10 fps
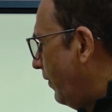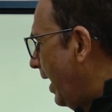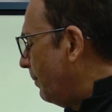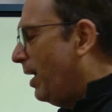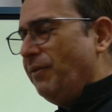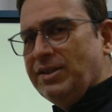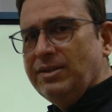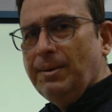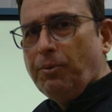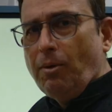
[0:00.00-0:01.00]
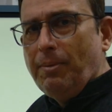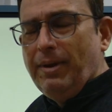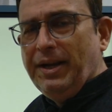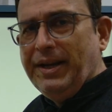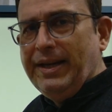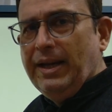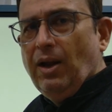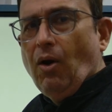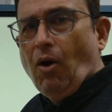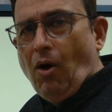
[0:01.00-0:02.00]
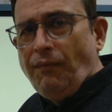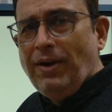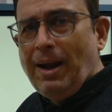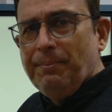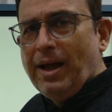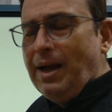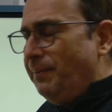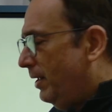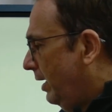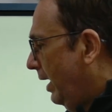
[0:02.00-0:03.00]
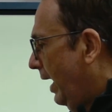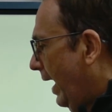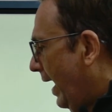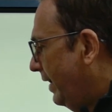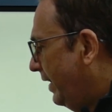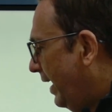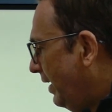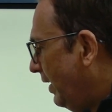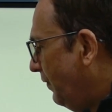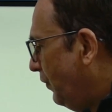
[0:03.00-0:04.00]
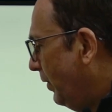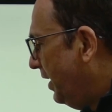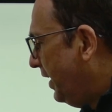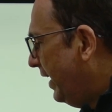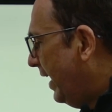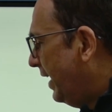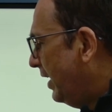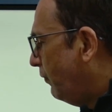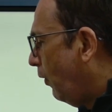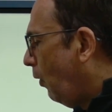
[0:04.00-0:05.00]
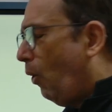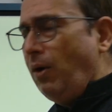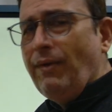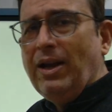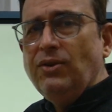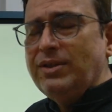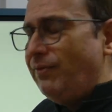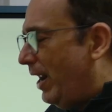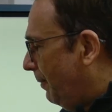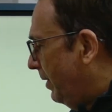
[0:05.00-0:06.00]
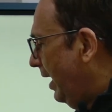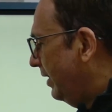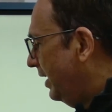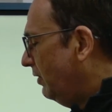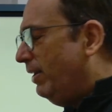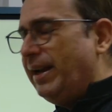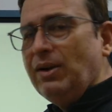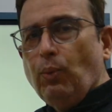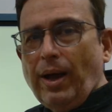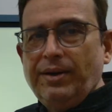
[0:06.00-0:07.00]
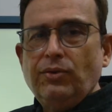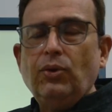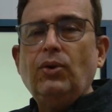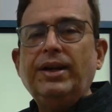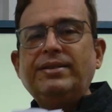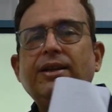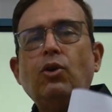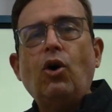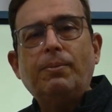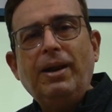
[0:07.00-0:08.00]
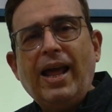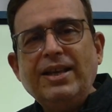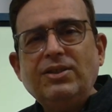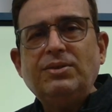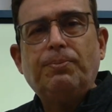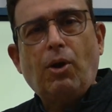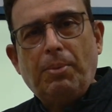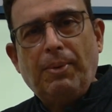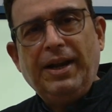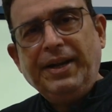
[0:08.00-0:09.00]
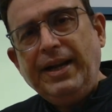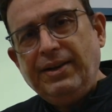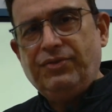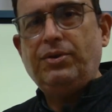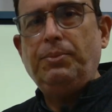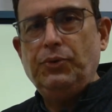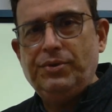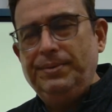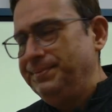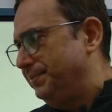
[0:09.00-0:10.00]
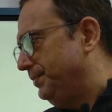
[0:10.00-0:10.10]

of lambda, which is the probability of lambda, and then if you integrate it for all values of lambda, then you will get 1. So it's a normalized probability distribution.